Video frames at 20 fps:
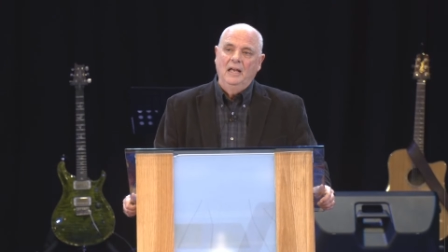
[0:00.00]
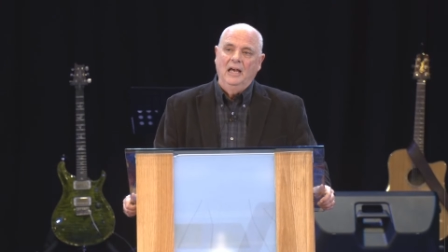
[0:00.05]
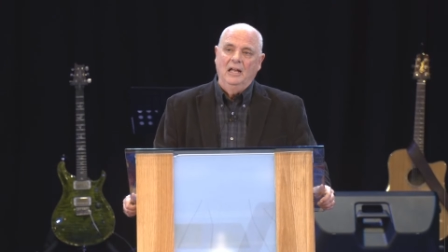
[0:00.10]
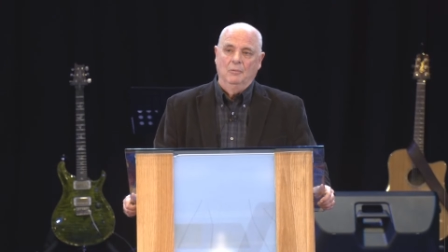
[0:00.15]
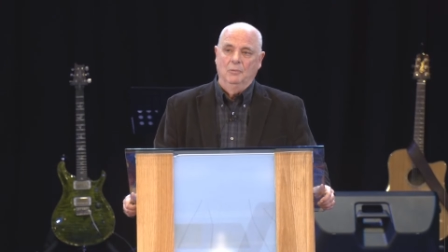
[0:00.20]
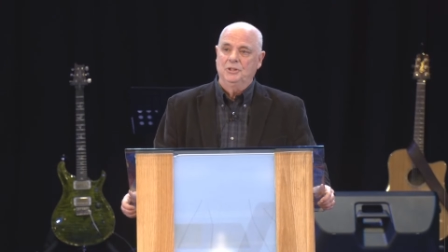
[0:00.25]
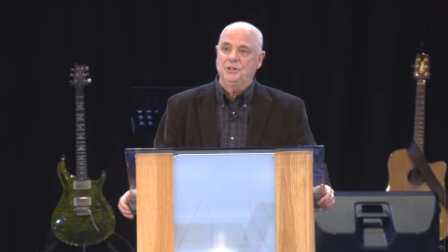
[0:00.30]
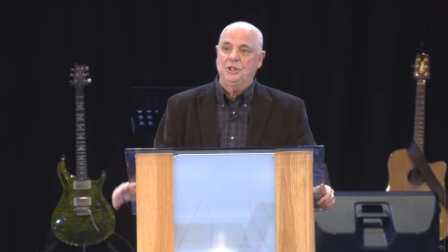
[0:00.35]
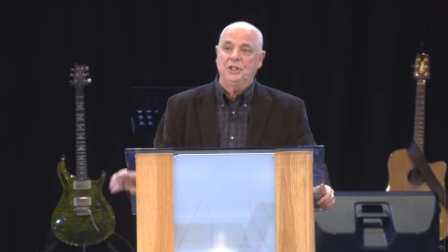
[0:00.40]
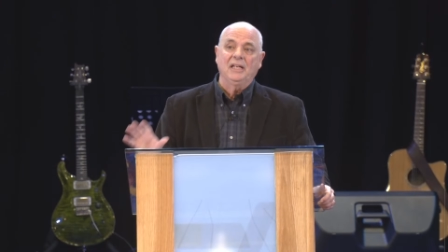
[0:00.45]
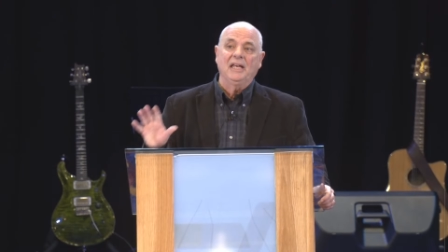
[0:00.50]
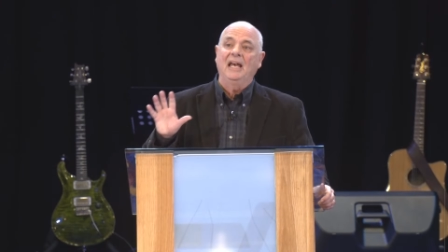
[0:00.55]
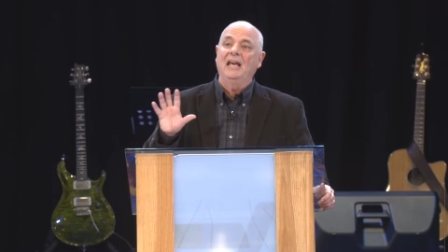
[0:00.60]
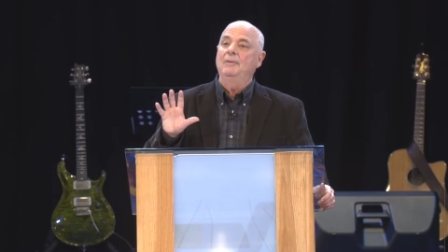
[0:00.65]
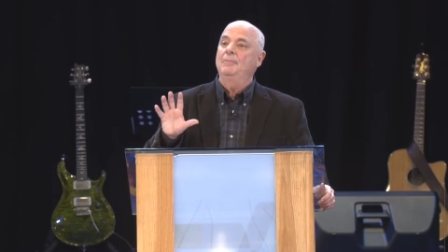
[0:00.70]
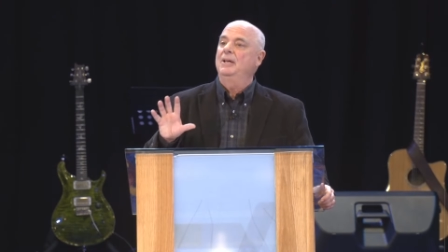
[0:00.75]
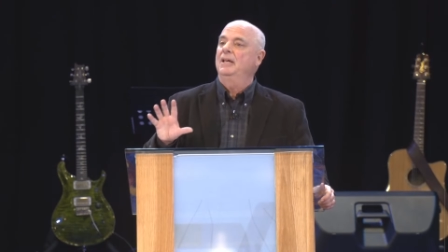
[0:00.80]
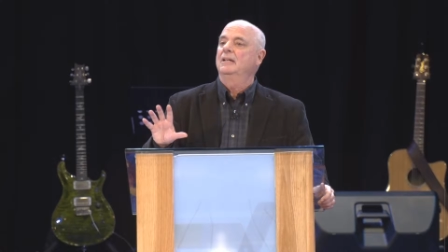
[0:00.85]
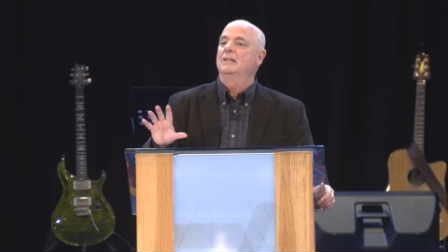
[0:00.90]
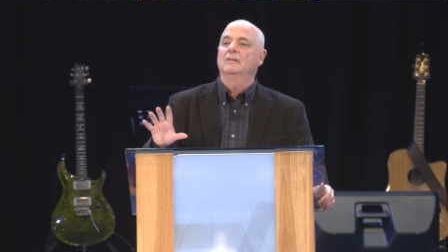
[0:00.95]
and when she
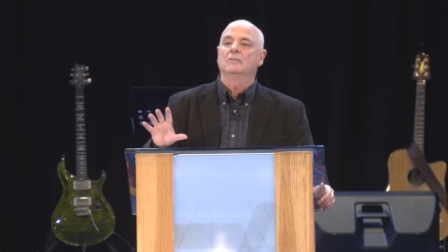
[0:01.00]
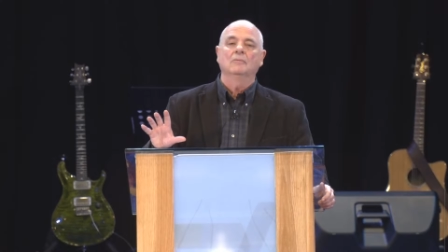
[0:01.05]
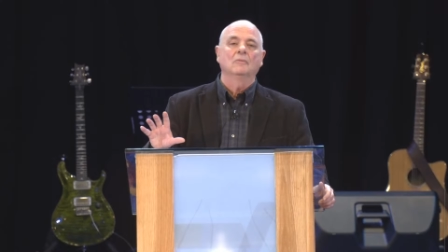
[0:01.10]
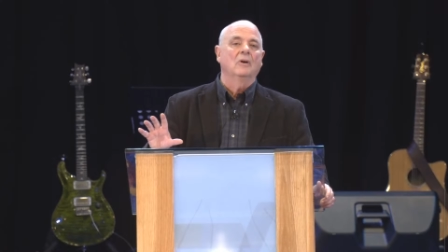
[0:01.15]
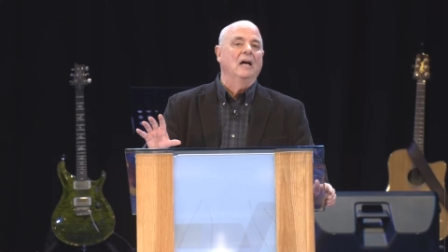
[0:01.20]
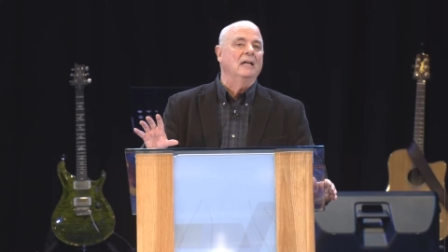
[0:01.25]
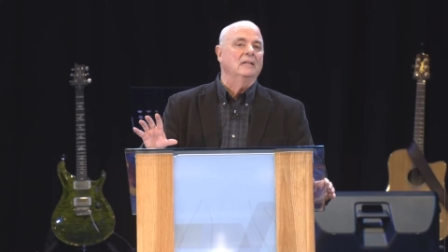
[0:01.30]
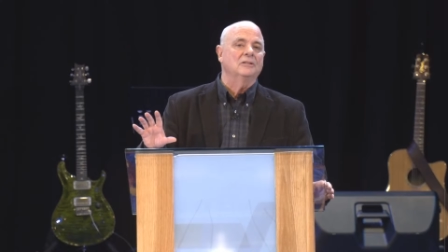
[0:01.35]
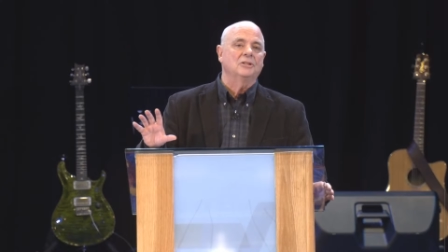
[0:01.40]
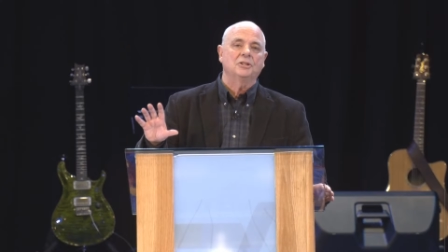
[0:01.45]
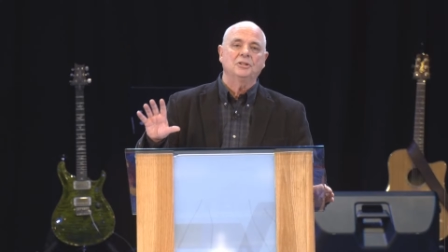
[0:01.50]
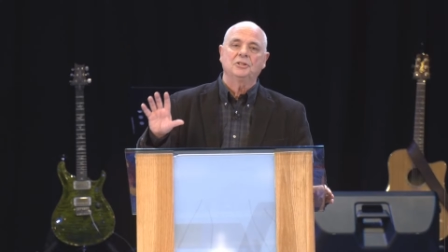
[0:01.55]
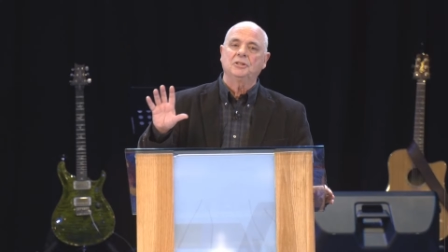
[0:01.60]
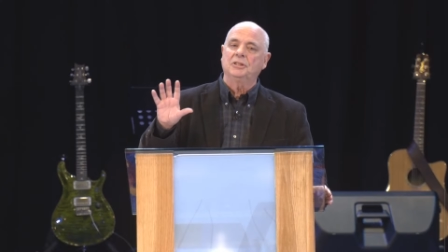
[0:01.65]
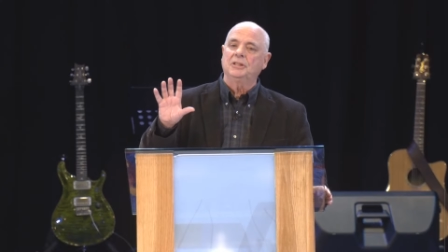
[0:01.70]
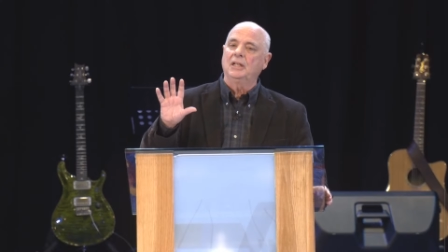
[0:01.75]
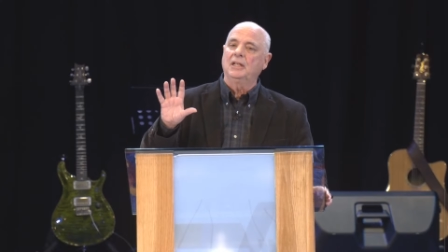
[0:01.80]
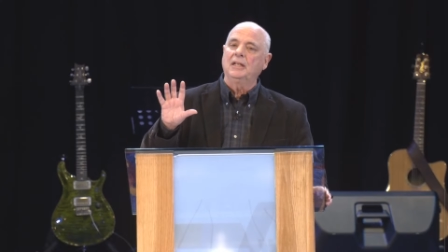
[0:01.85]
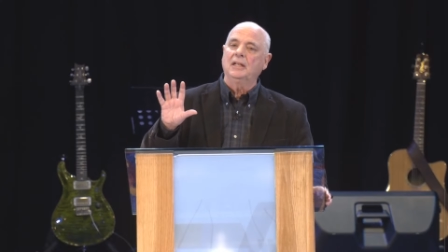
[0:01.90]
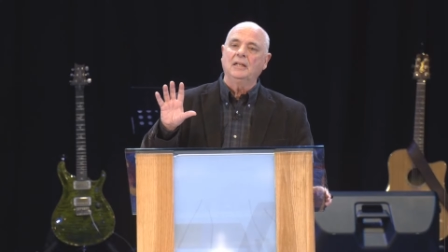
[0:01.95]
came in, right,
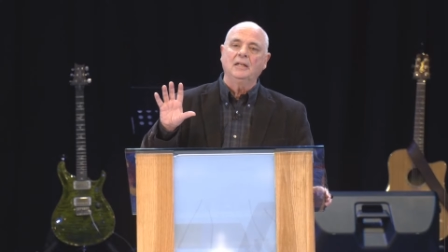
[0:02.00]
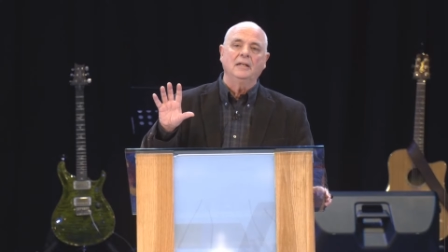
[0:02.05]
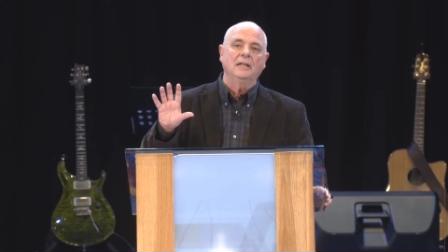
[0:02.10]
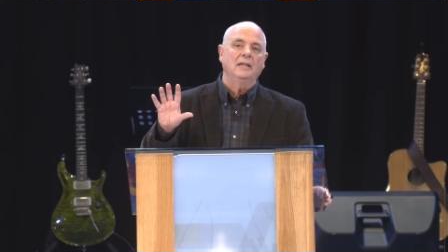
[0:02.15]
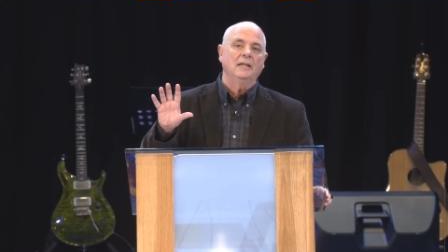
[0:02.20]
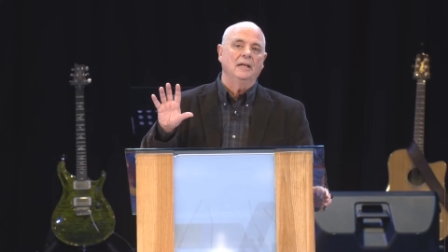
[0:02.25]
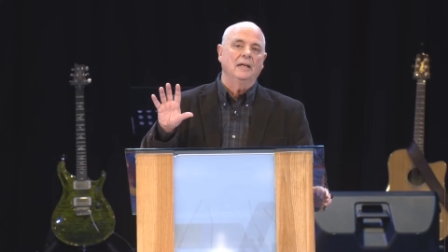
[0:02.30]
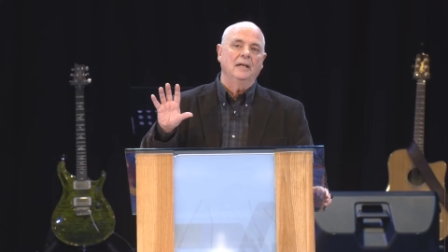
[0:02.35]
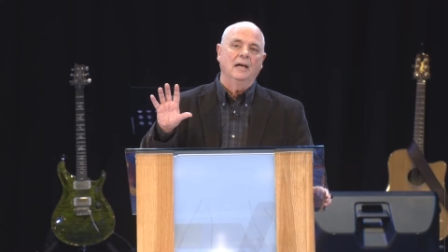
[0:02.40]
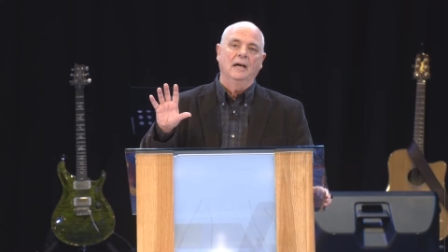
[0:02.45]
she,